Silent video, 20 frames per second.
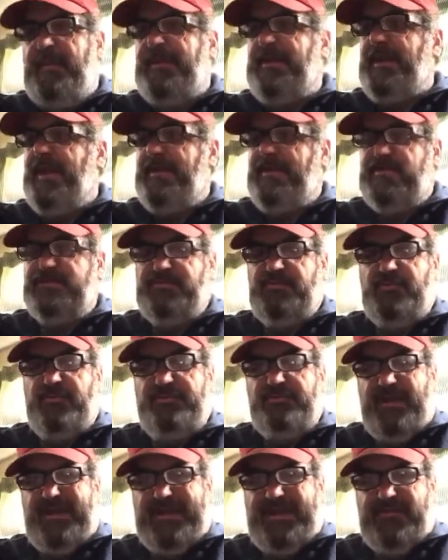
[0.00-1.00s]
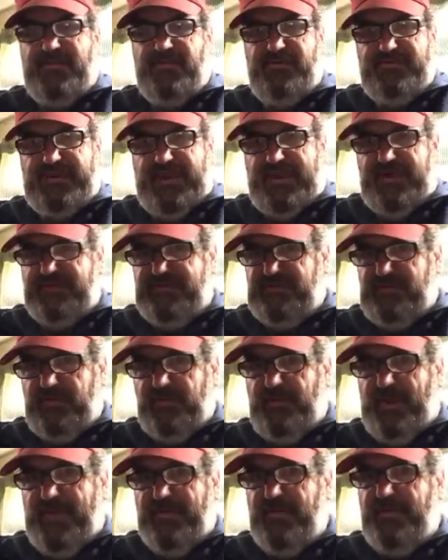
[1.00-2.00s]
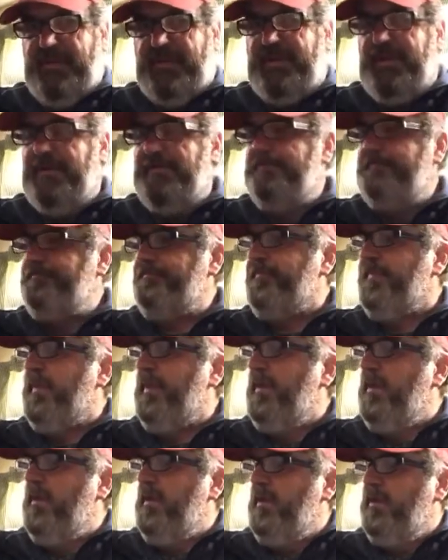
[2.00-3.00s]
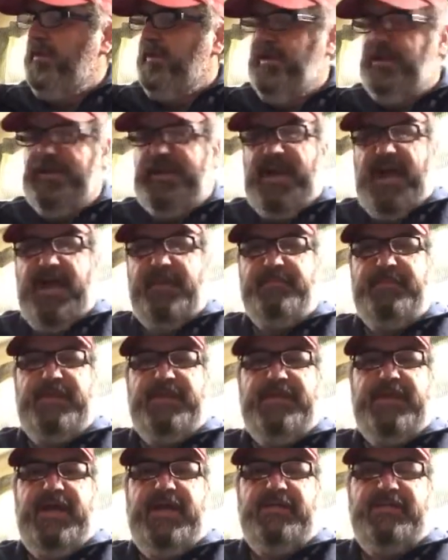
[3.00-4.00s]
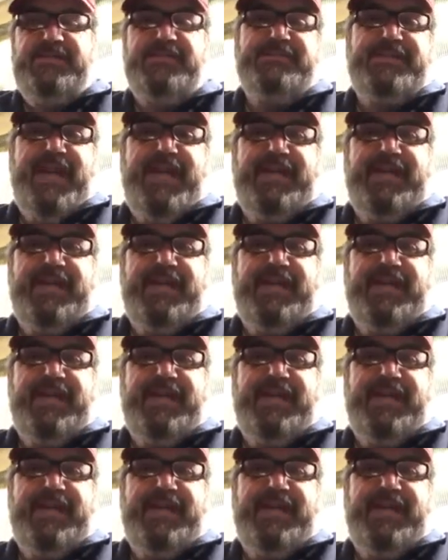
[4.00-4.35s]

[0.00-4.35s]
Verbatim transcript: Monday. There's a Monday, Tuesday, there's a little weather window. Could have gotten me to at least